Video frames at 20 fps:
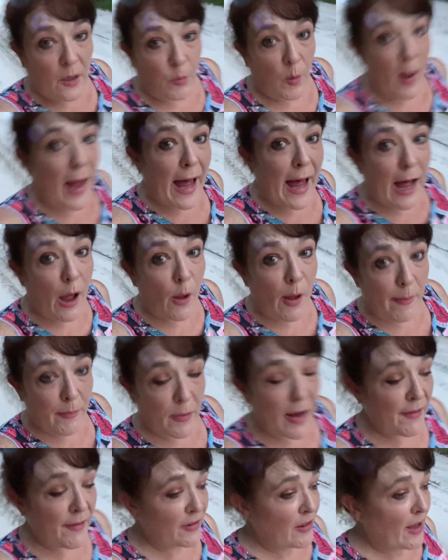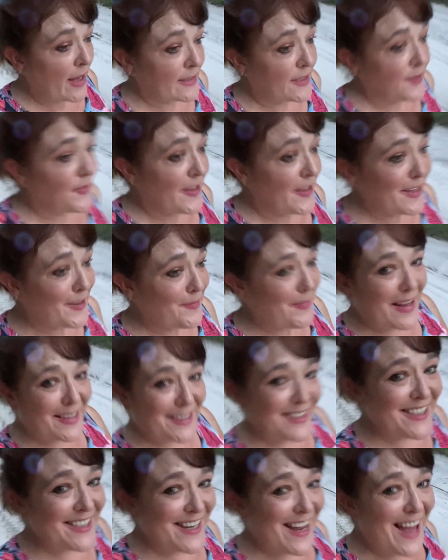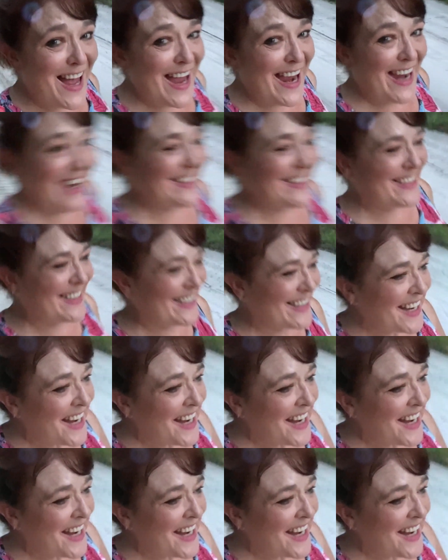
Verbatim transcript: wow, I'm gonna have a lot to think about tonight